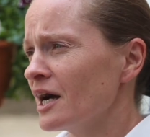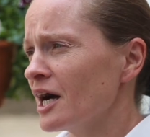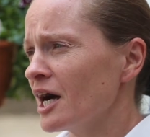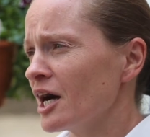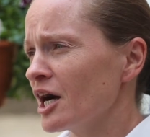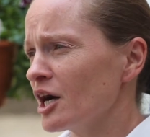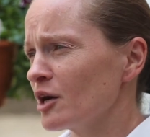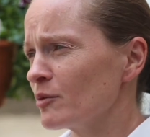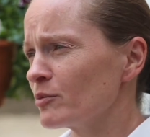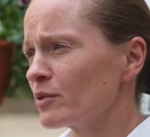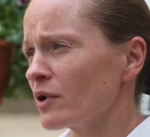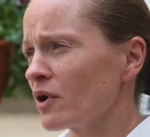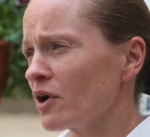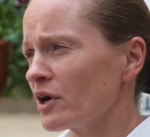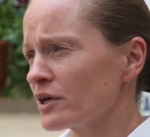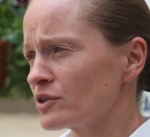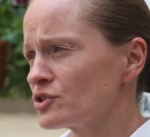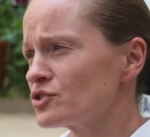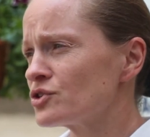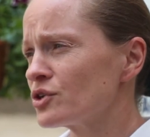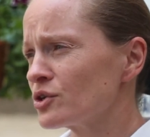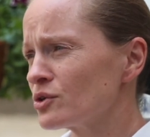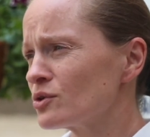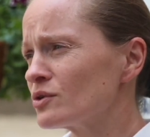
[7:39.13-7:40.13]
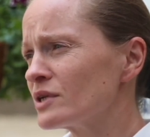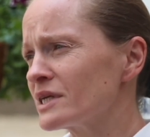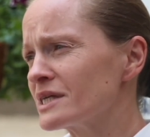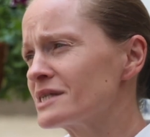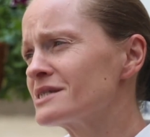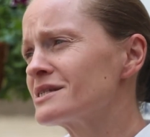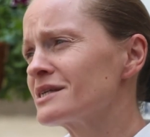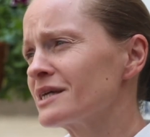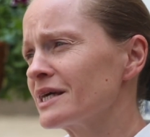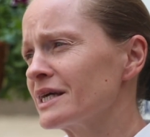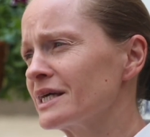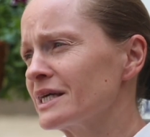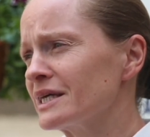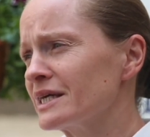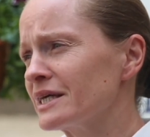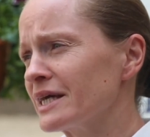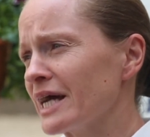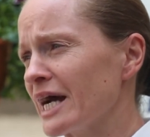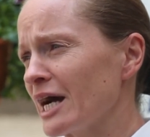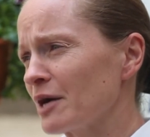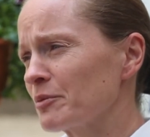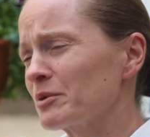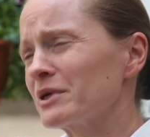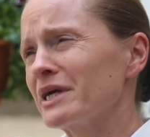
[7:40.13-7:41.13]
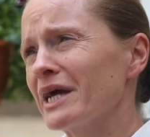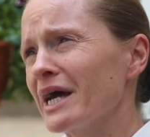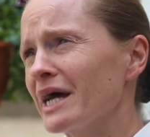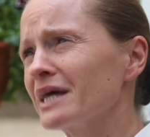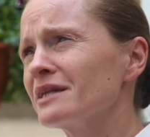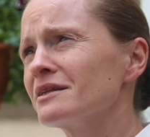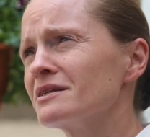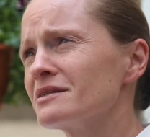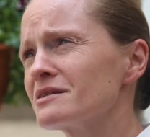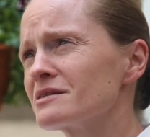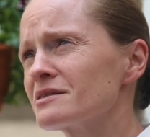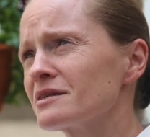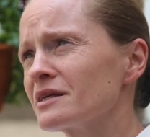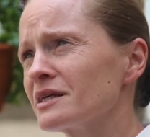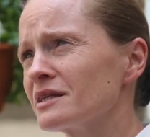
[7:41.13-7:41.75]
but I truly see happy hens